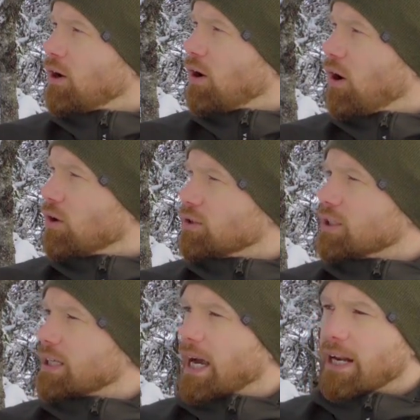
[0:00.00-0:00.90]
on
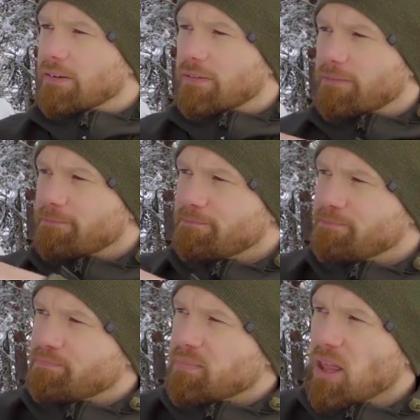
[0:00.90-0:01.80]
the kind of
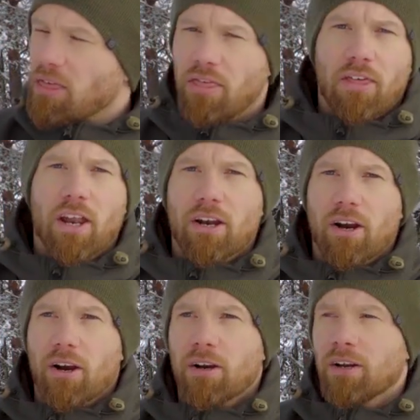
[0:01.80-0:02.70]

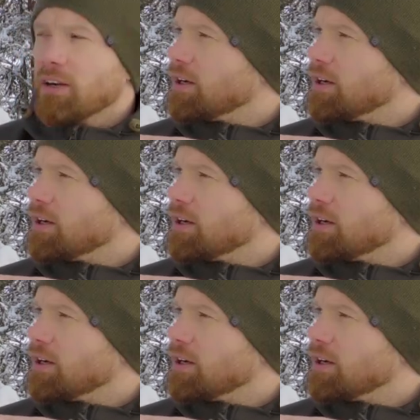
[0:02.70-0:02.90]
thinner,